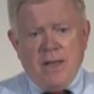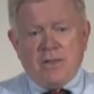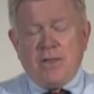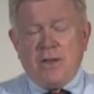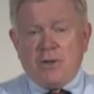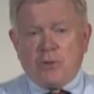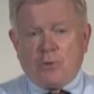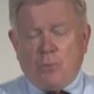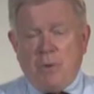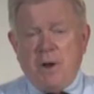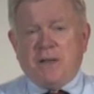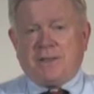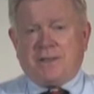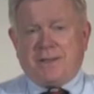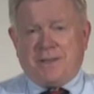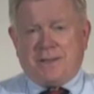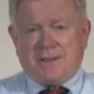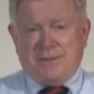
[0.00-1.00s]
There's
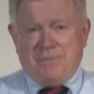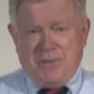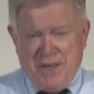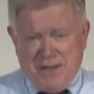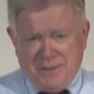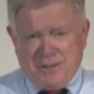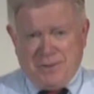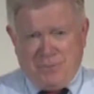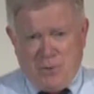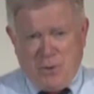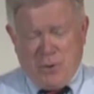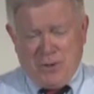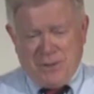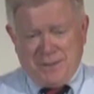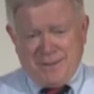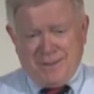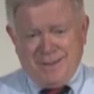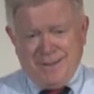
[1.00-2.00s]
risks of this, of
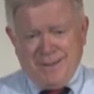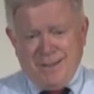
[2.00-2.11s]
course.